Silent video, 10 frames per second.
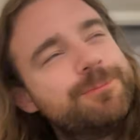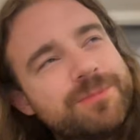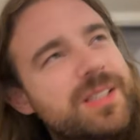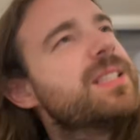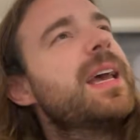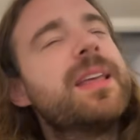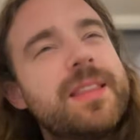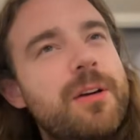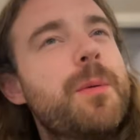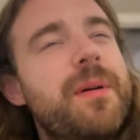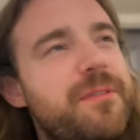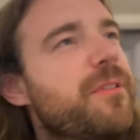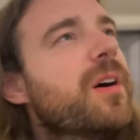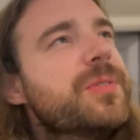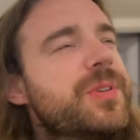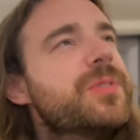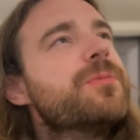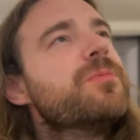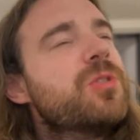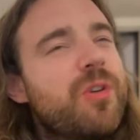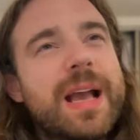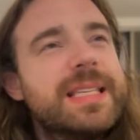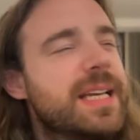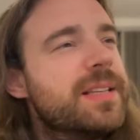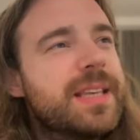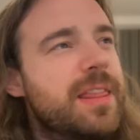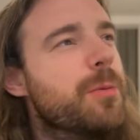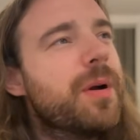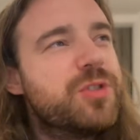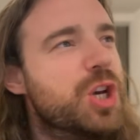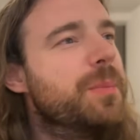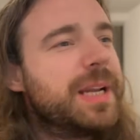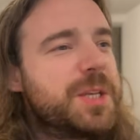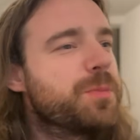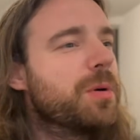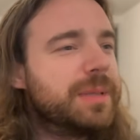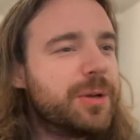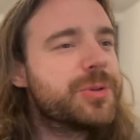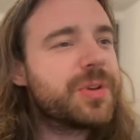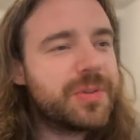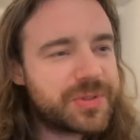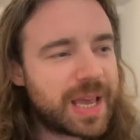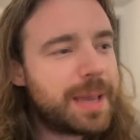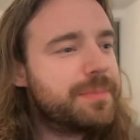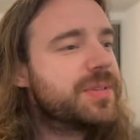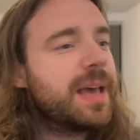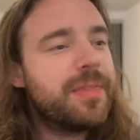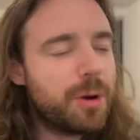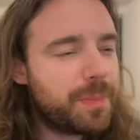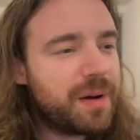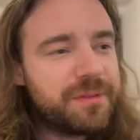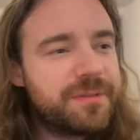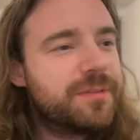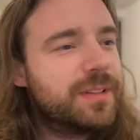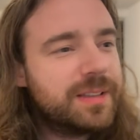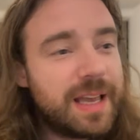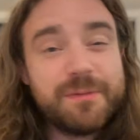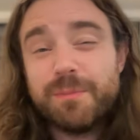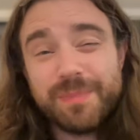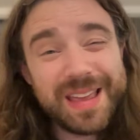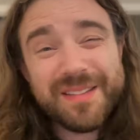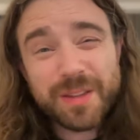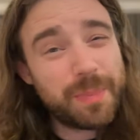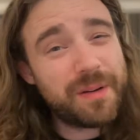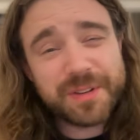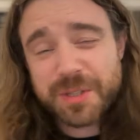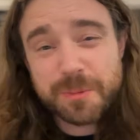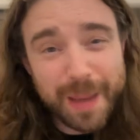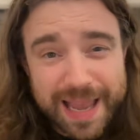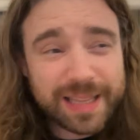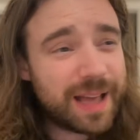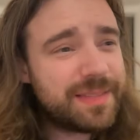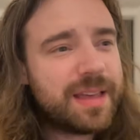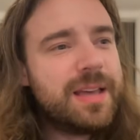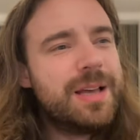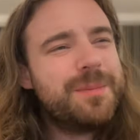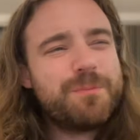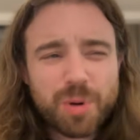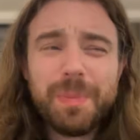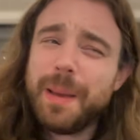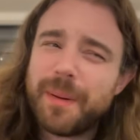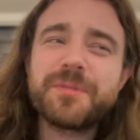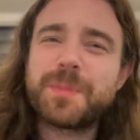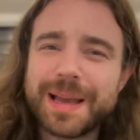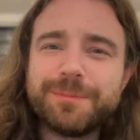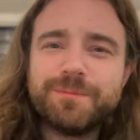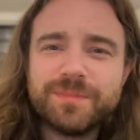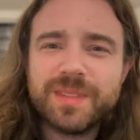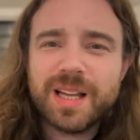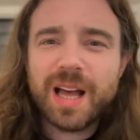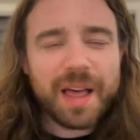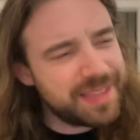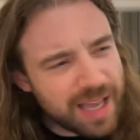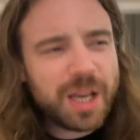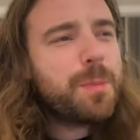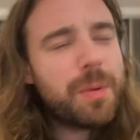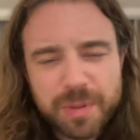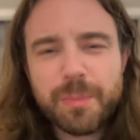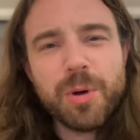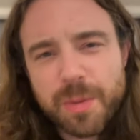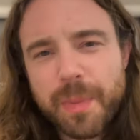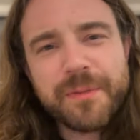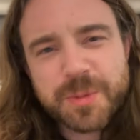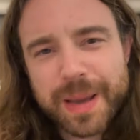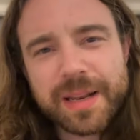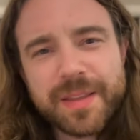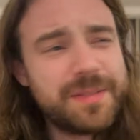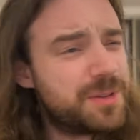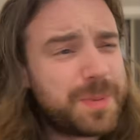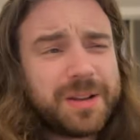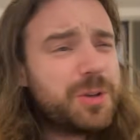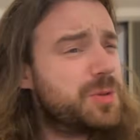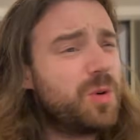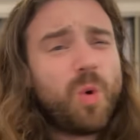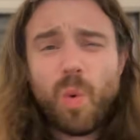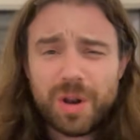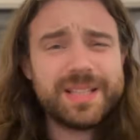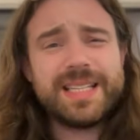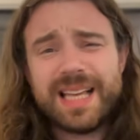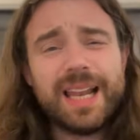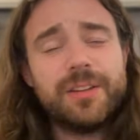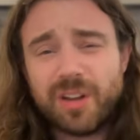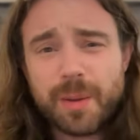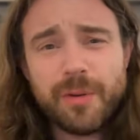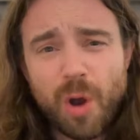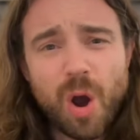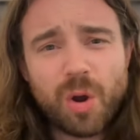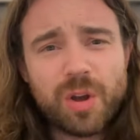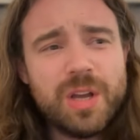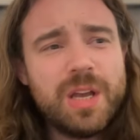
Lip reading: saying they're above France is crazy, and saying they're above Germany is probably also the same. Saying they're above, even above a Spain, probably above Spain. I think I could put them above Spain. Spain have got some quality talent, don't get me wrong.